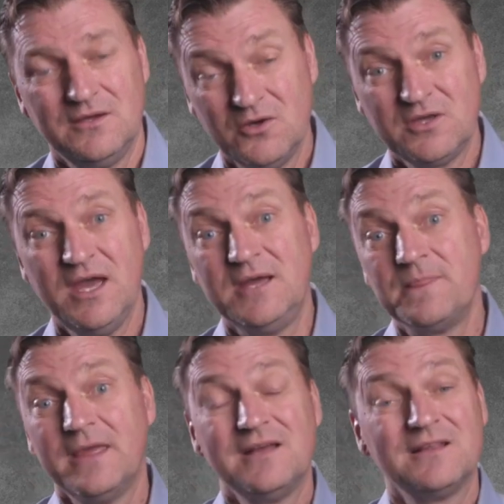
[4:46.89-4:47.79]
Okay,
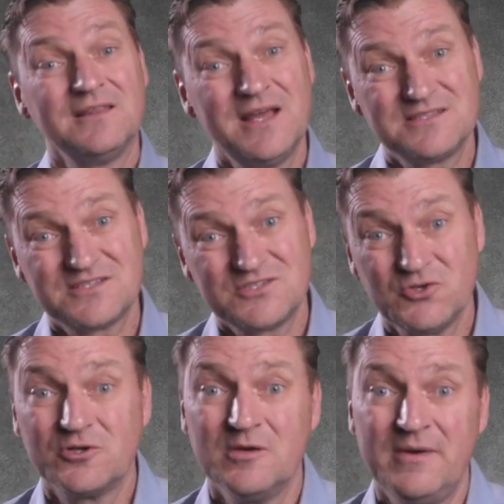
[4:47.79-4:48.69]
let's
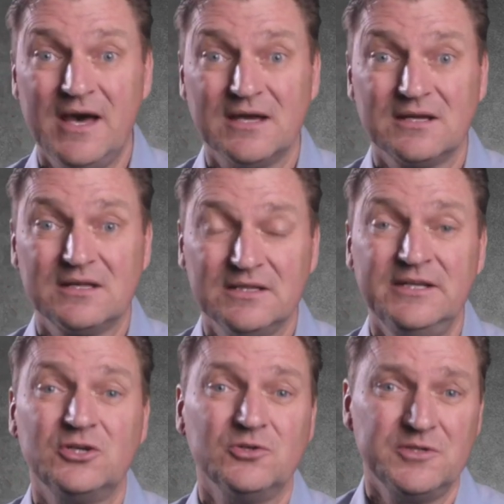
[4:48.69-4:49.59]
talk about
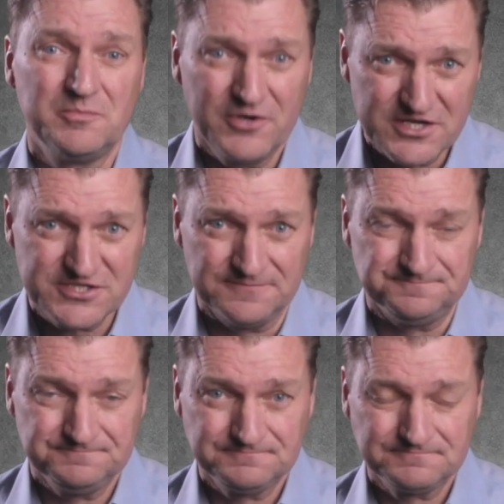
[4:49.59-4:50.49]
clinical depression.